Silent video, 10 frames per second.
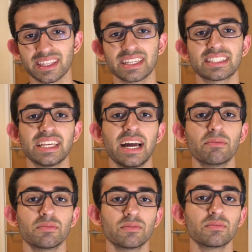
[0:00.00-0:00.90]
the
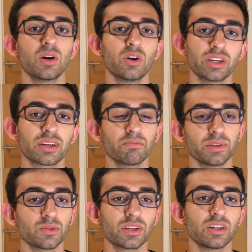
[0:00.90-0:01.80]
exam on a
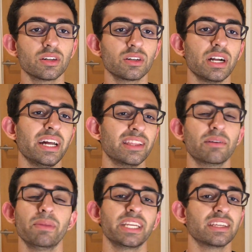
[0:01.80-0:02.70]
computer, and there are
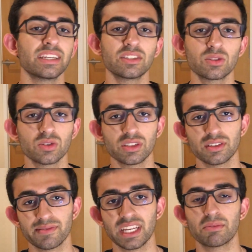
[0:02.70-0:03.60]
many resources
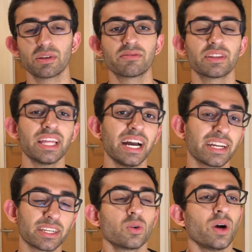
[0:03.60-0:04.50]
available for
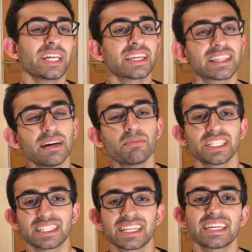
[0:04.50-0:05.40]
that. So I think that
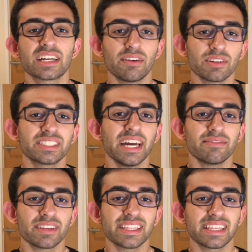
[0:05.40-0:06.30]
basically covers
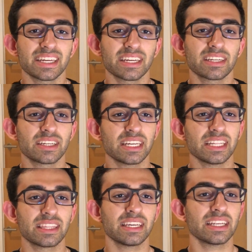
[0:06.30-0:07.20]
everything
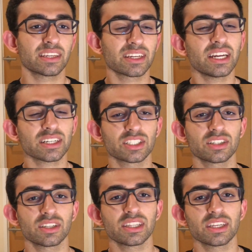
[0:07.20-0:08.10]
in the introduction
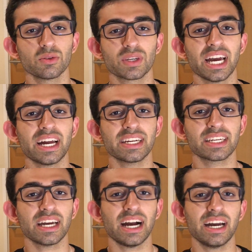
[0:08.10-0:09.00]
to the UCAT.
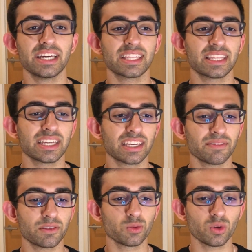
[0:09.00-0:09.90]
I think
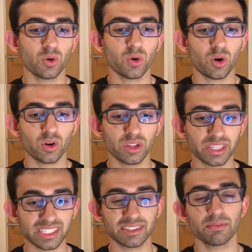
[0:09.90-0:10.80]
if you know all
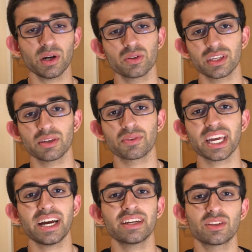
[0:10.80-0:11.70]
this about the
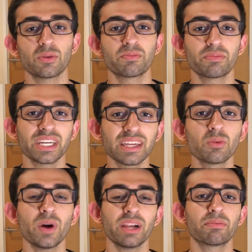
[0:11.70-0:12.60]
UCAT, you're pretty
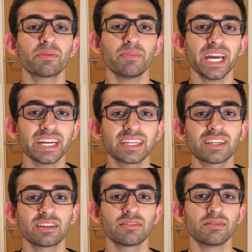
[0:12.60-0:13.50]
well prepared
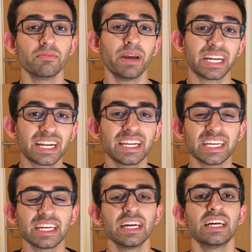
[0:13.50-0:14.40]

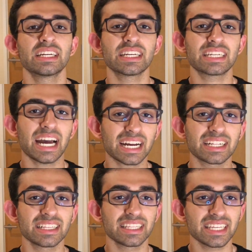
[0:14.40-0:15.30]
mentally to
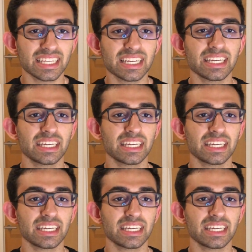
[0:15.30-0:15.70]
tackle the